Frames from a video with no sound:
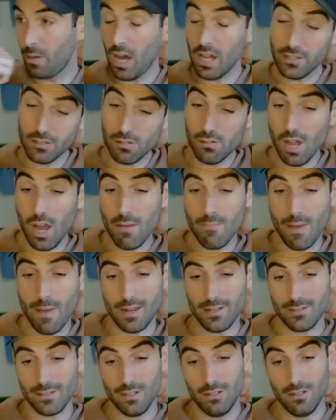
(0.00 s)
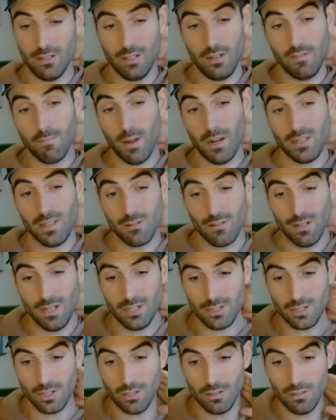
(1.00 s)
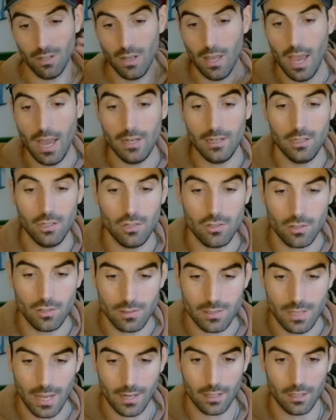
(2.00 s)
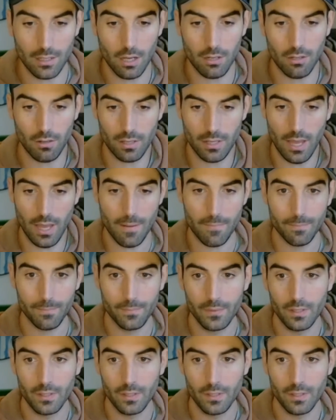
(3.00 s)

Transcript: I do like Maddison, and if money's not an issue, any news on Saka? No, not yet.